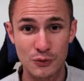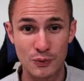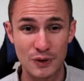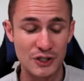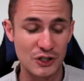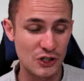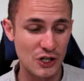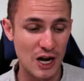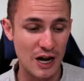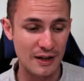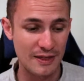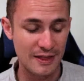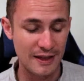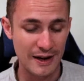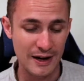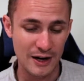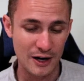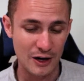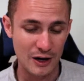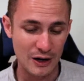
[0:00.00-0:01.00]
which got
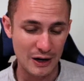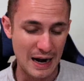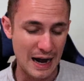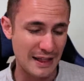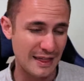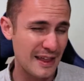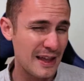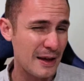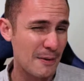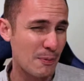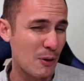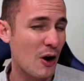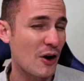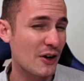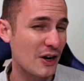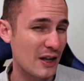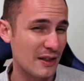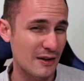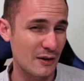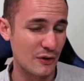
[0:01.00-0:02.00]
there, I think it probably
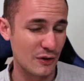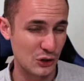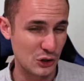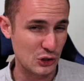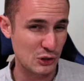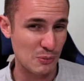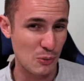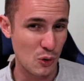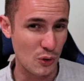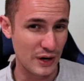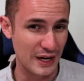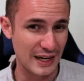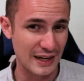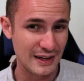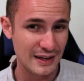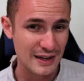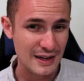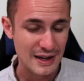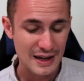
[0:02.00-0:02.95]
got there this morning.